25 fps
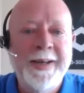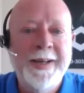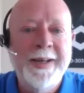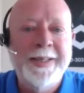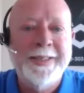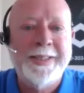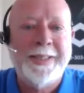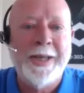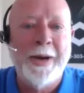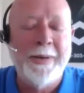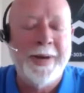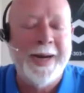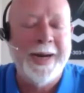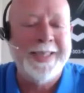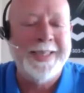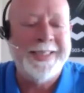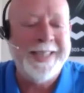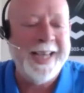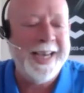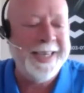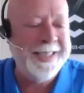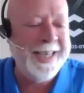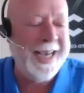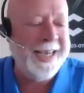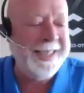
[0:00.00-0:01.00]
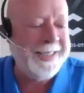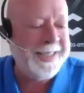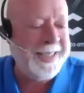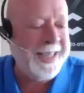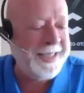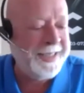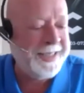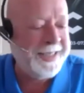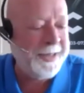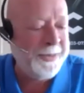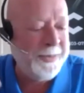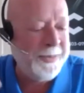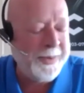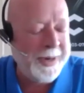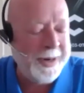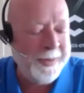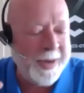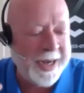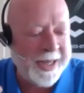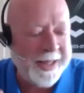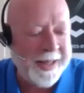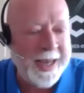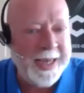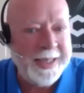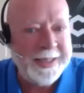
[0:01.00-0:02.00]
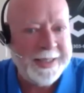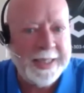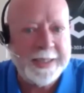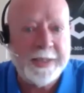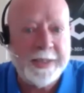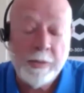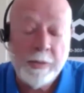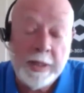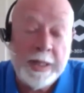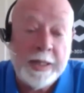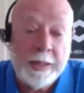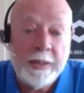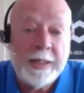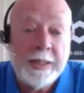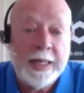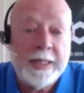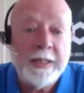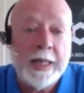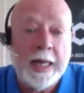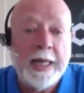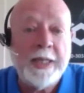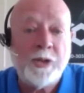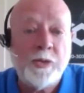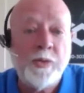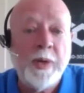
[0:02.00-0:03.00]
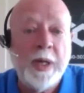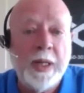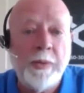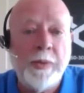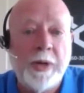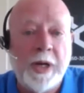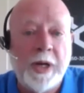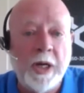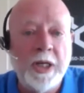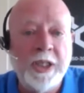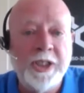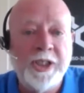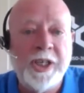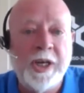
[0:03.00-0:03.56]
So when I said to one of my clients, I said, well, that's really good.